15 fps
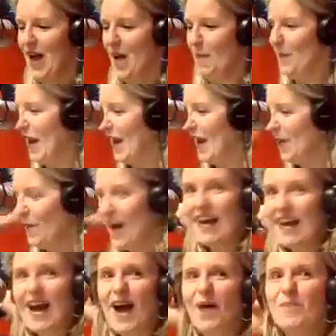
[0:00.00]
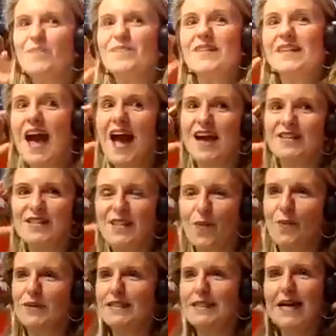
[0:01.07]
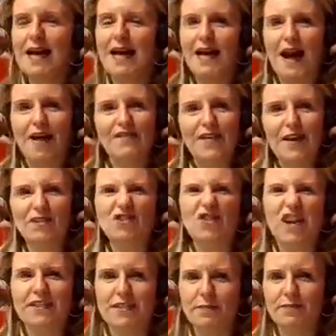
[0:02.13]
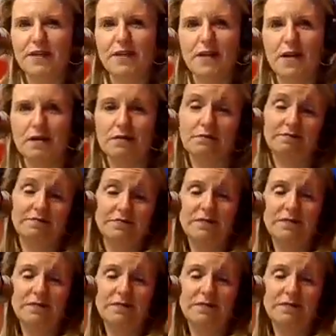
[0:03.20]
But anyway, yeah, so we'll see. I figured I'd try something new.